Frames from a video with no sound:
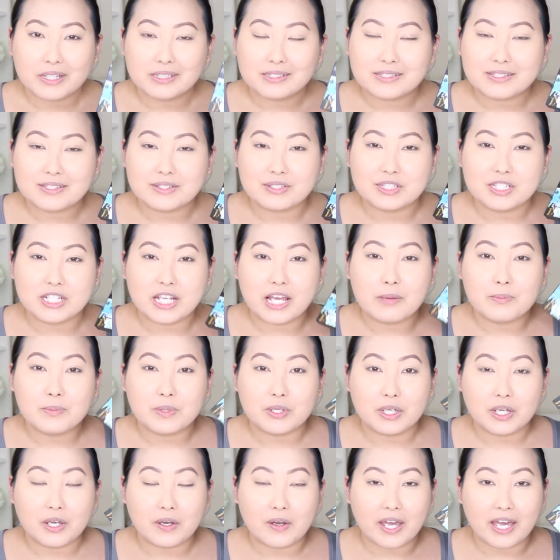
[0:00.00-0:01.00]
So today I'm going
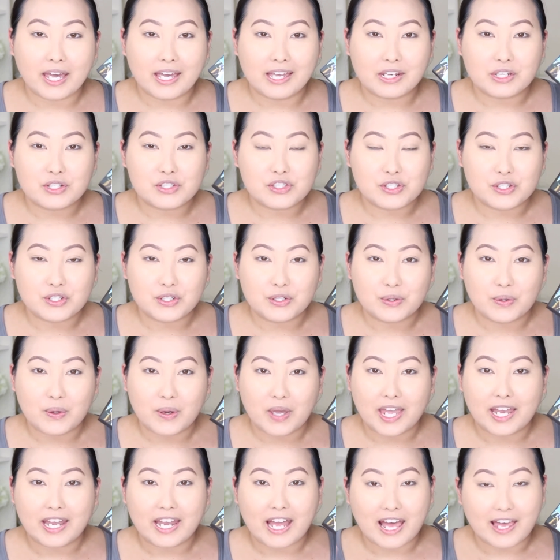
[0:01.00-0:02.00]
to go ahead and do
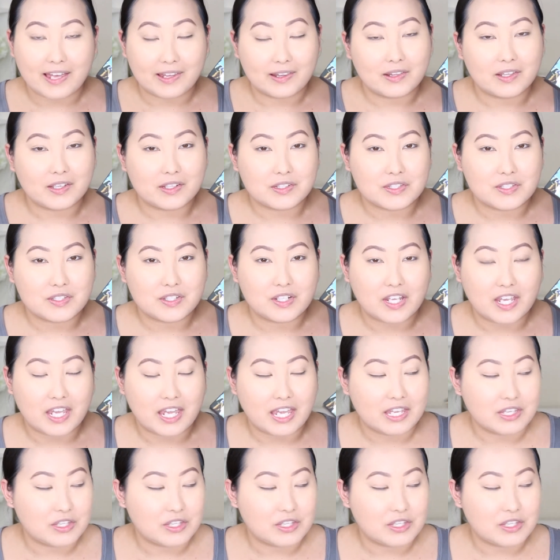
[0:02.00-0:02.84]
an eye look today